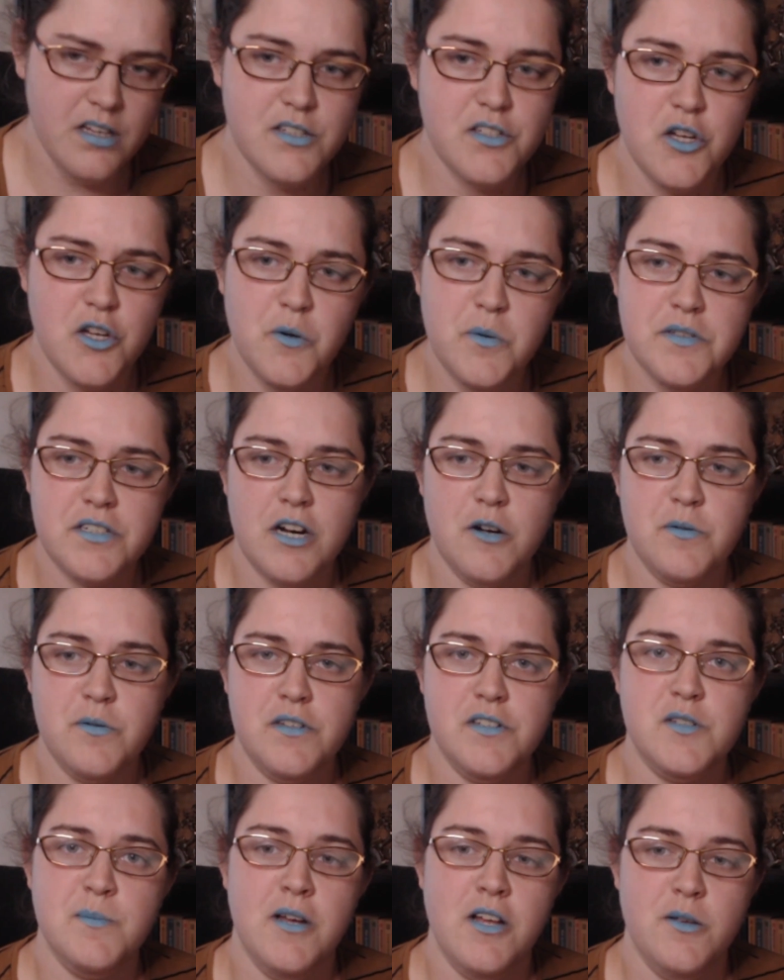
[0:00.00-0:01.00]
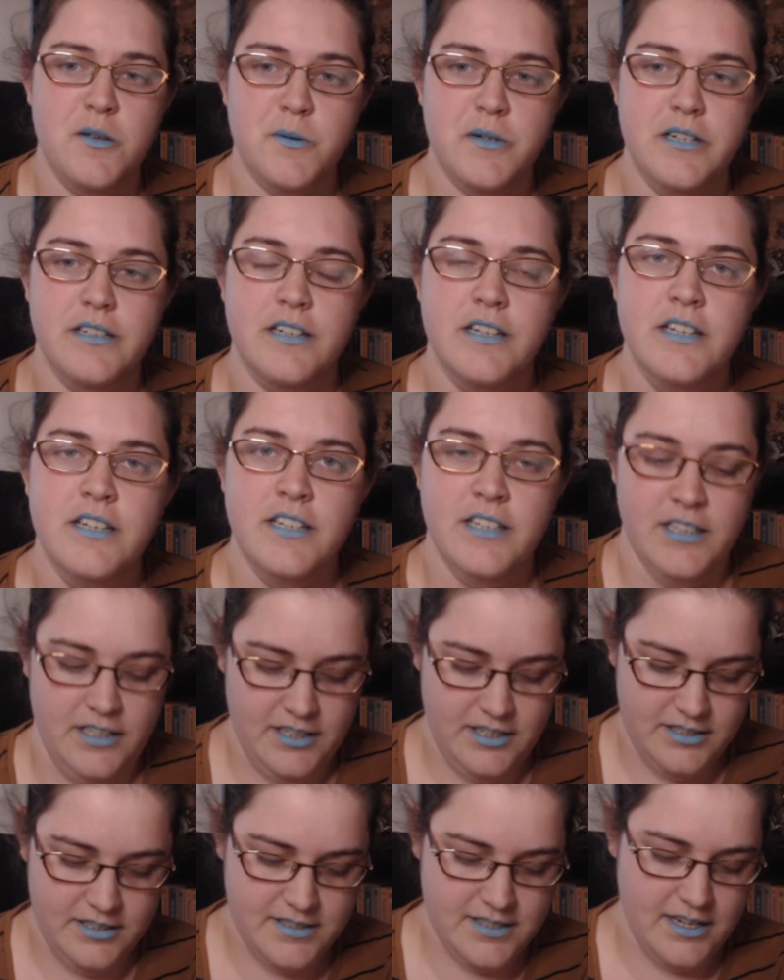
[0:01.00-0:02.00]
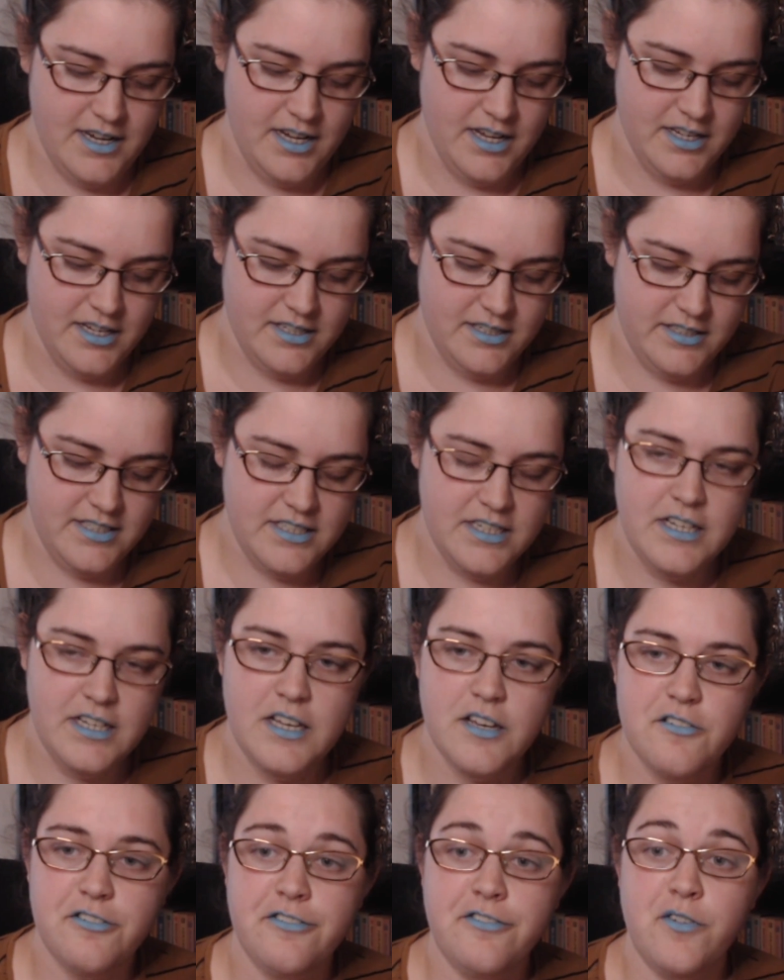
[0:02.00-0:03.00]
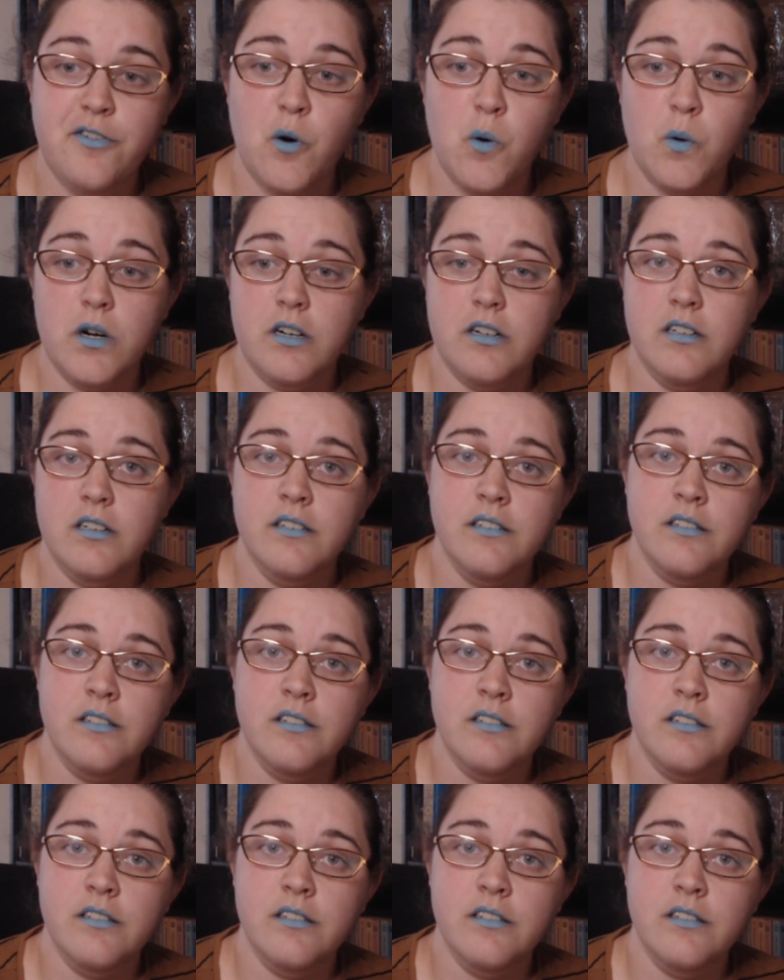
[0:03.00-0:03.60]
So we'll start with the small one. It is a D4.